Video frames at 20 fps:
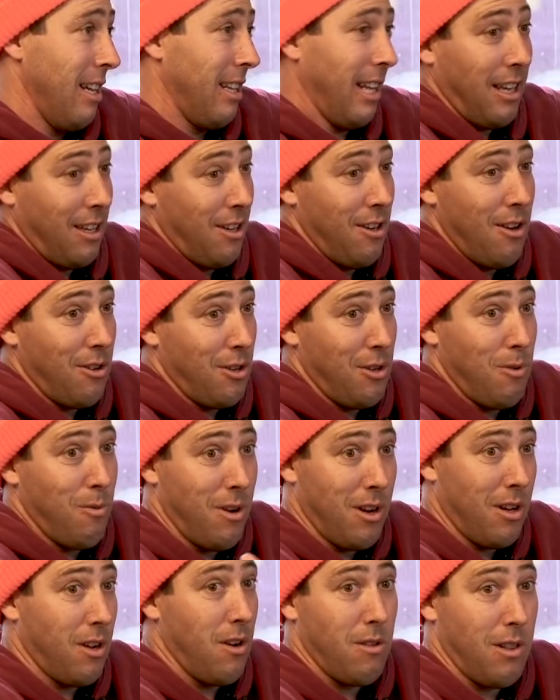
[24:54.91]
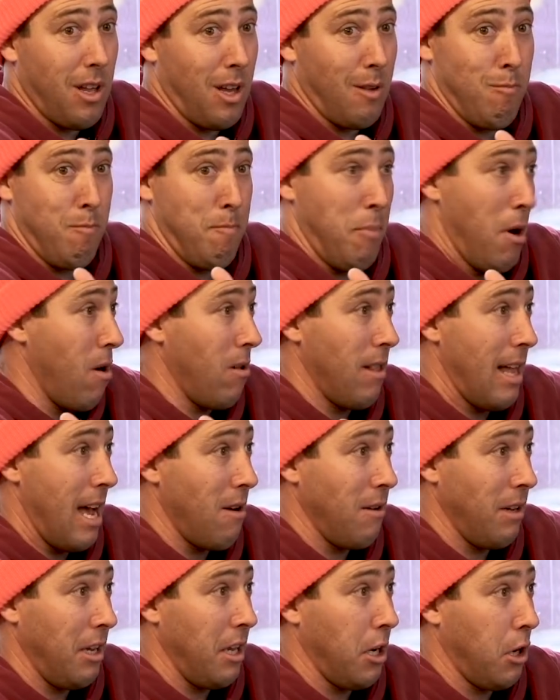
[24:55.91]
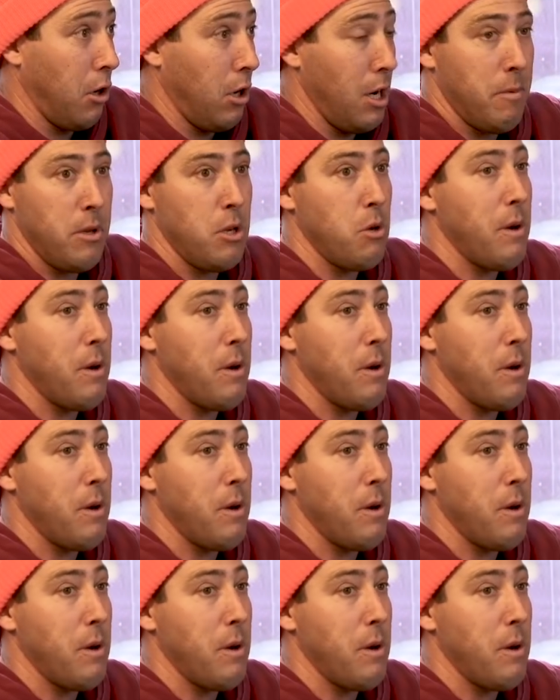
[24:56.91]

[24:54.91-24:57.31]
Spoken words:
Like, yo, you want to go like ball out and get a crib